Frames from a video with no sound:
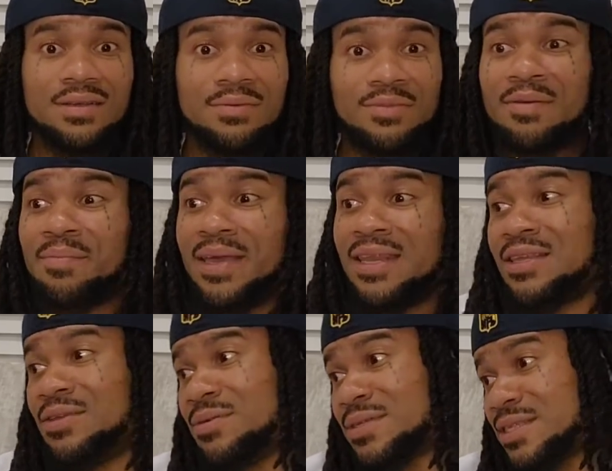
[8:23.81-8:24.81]
One
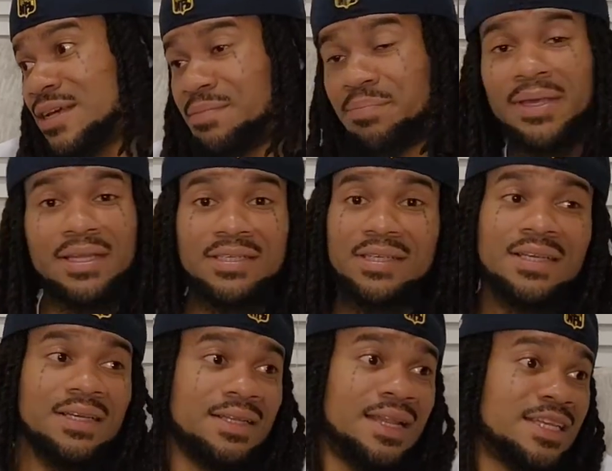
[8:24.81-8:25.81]
minute, you a tough bitch.
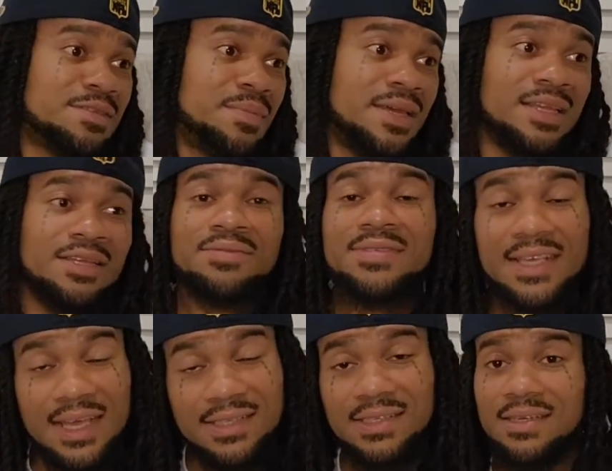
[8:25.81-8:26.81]
Next minute, you
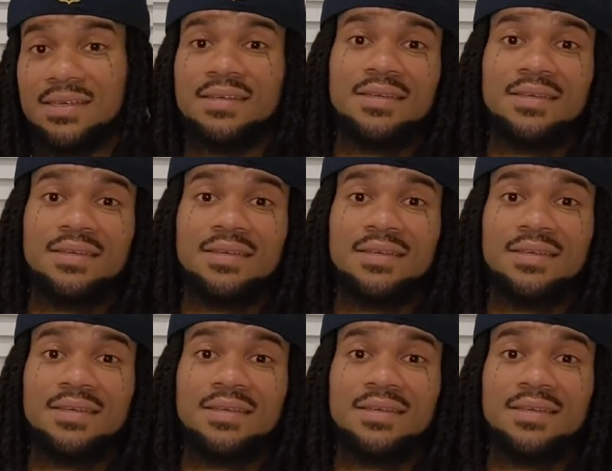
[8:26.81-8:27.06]
sexy.